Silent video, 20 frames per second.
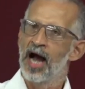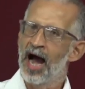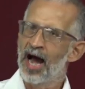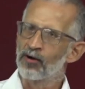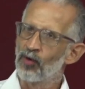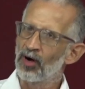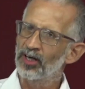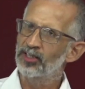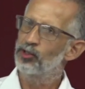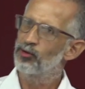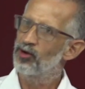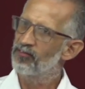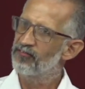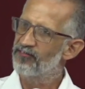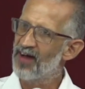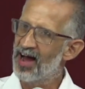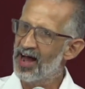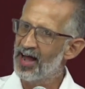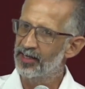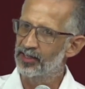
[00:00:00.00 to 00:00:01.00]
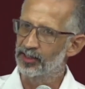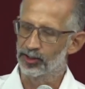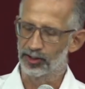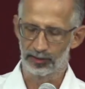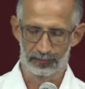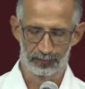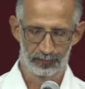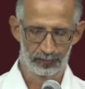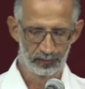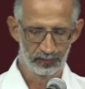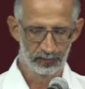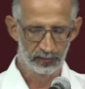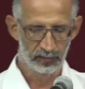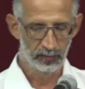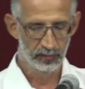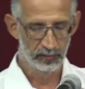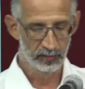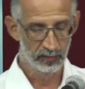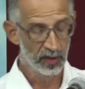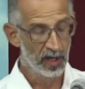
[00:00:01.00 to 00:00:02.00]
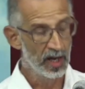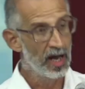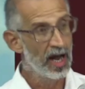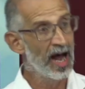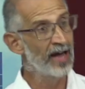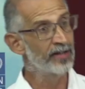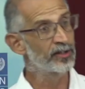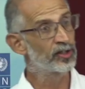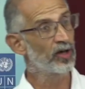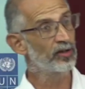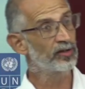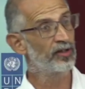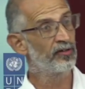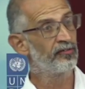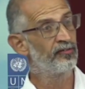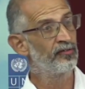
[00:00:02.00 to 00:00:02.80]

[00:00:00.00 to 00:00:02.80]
And what you will find, and Dr.